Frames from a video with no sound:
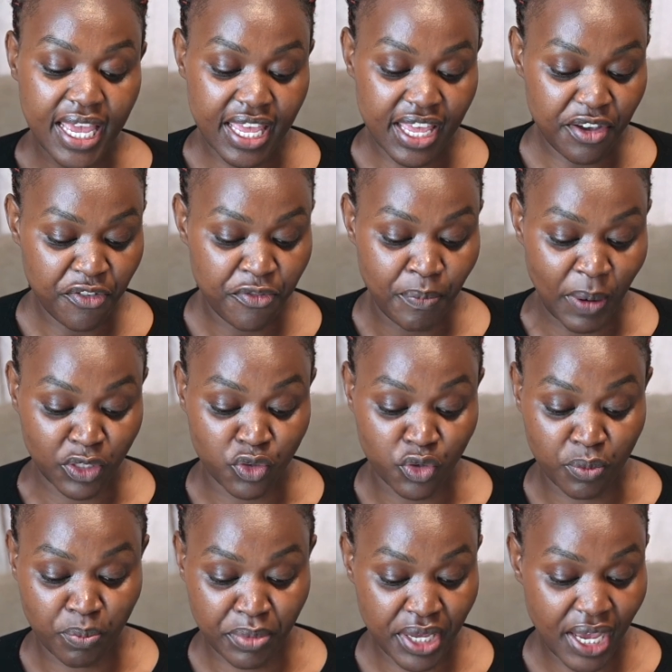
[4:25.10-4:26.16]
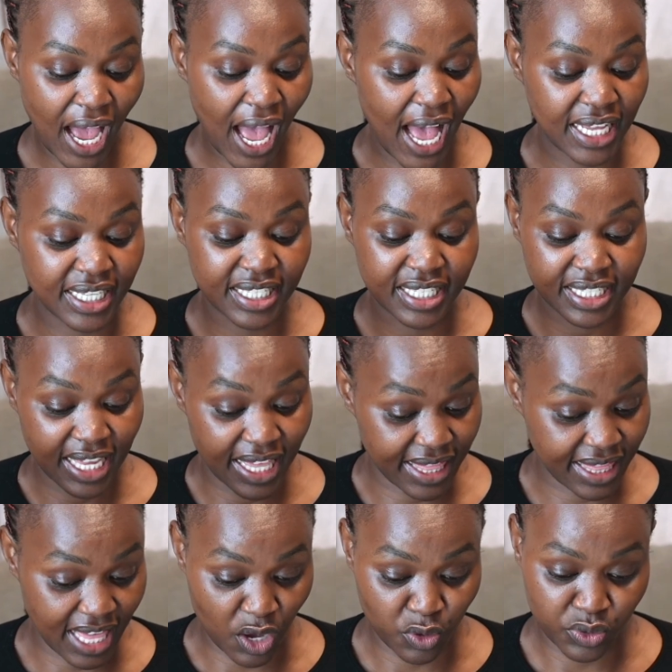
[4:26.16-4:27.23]
If person B has
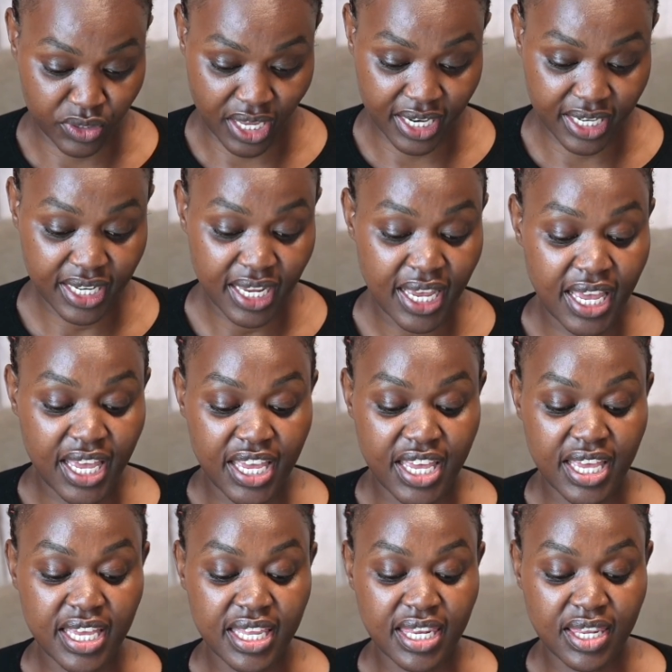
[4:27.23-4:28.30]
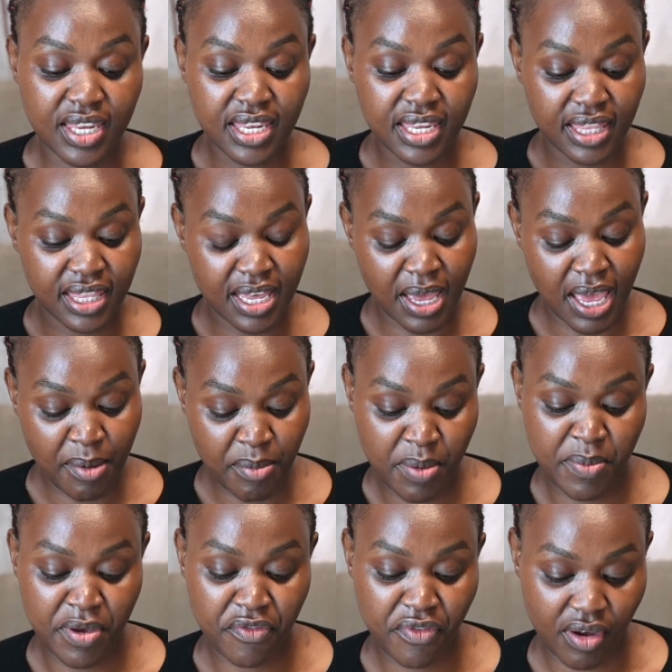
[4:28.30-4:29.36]
10,000 in the
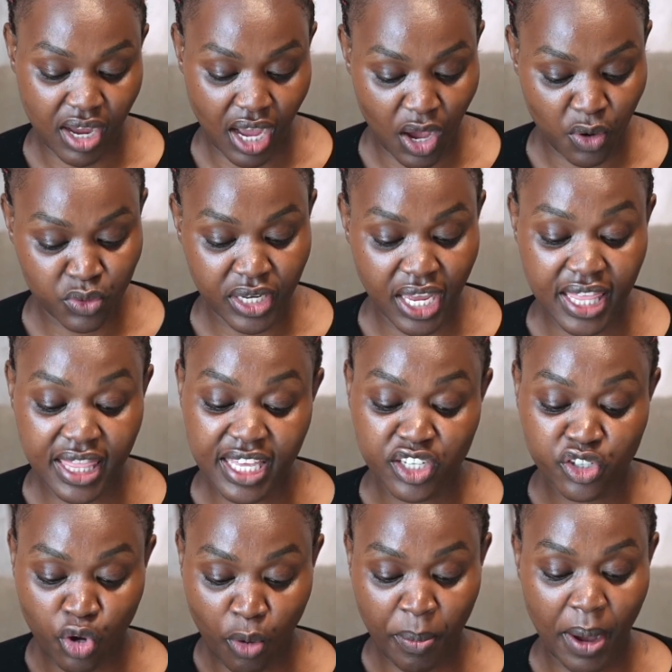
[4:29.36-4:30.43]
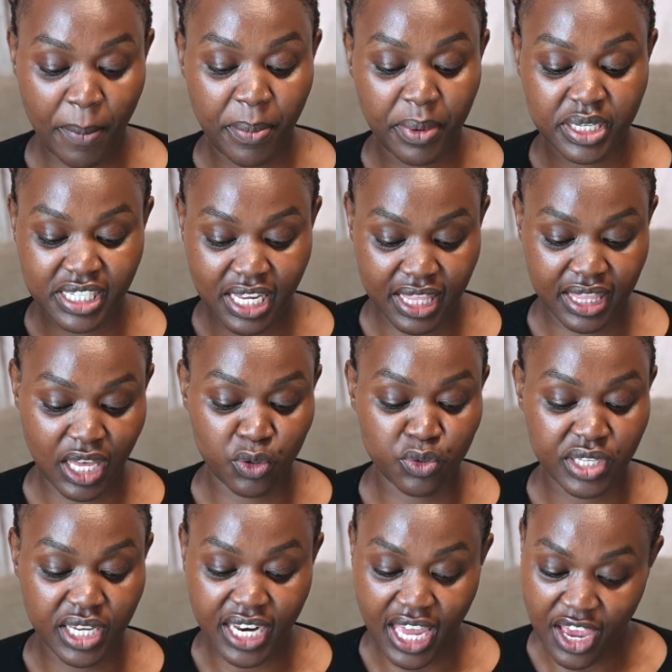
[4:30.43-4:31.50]
MMF account and they top up
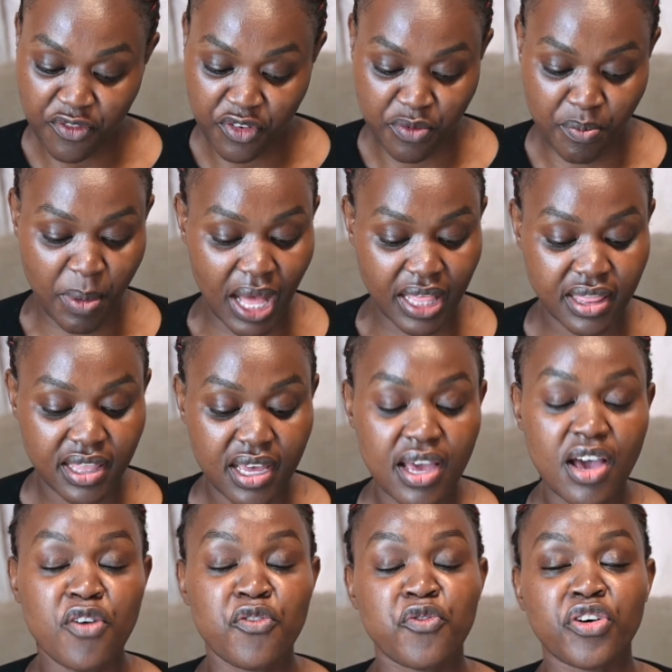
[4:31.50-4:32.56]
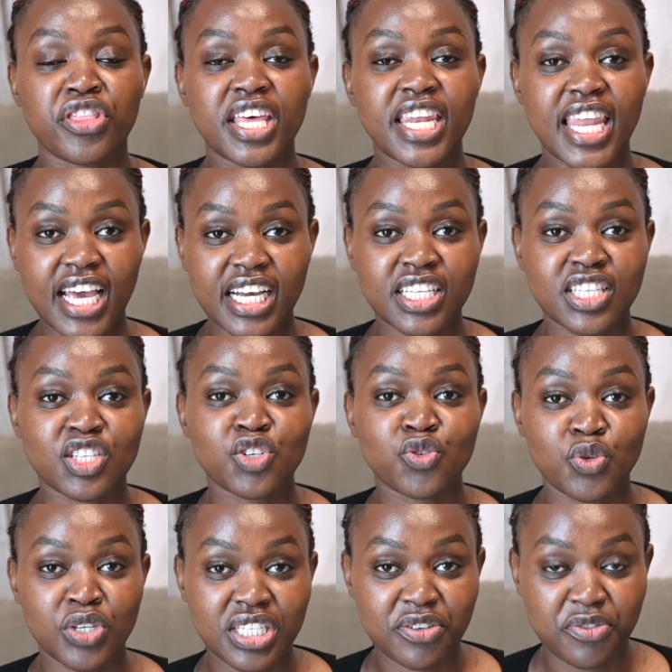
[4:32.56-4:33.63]
10,000 every month for the next
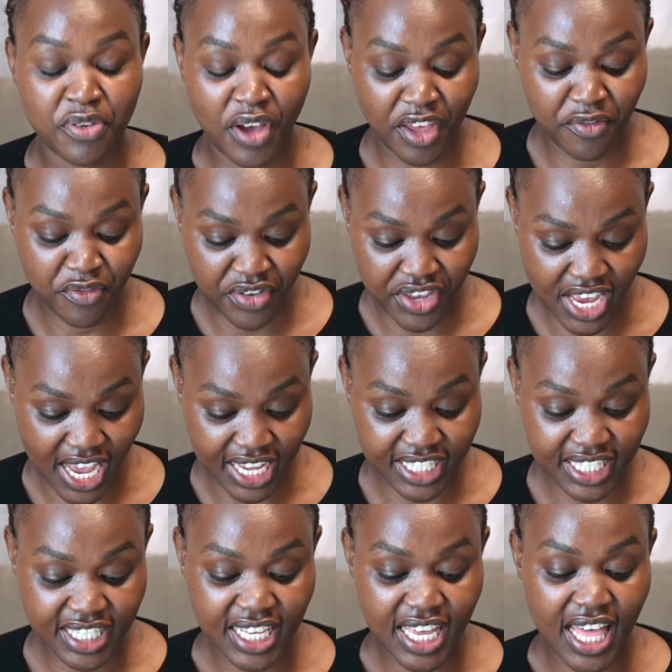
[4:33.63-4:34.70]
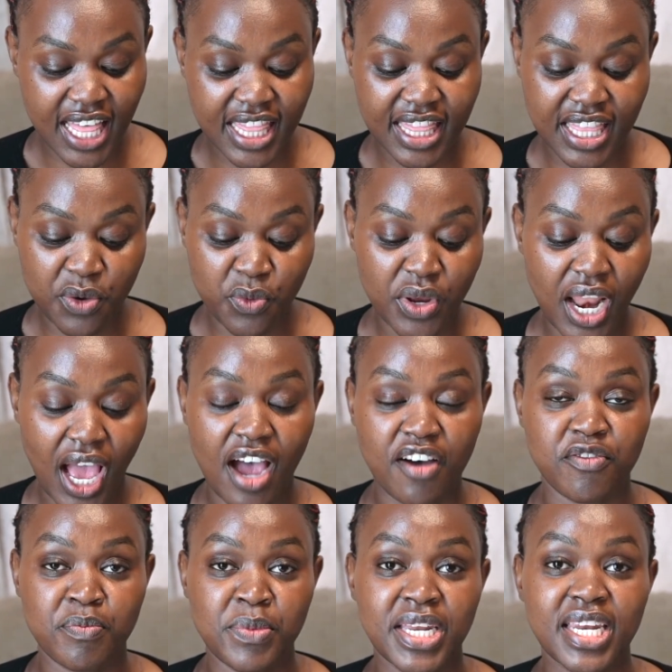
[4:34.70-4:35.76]
25 years, they will
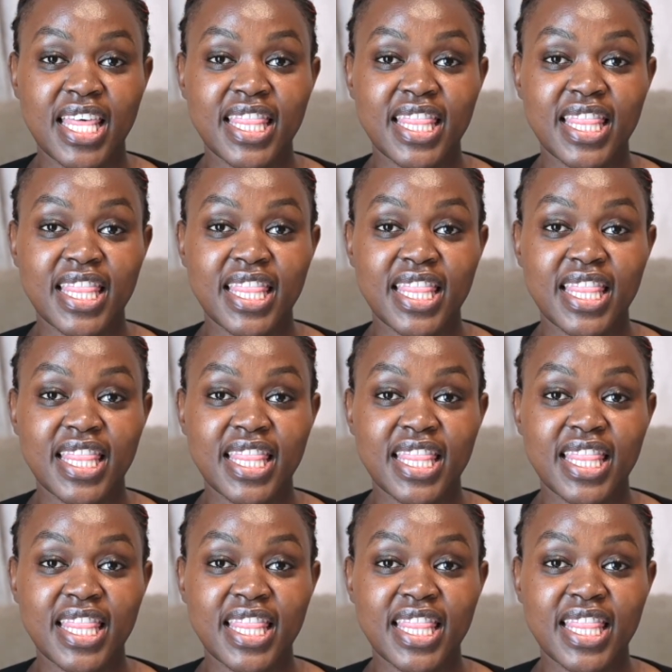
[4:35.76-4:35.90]
have made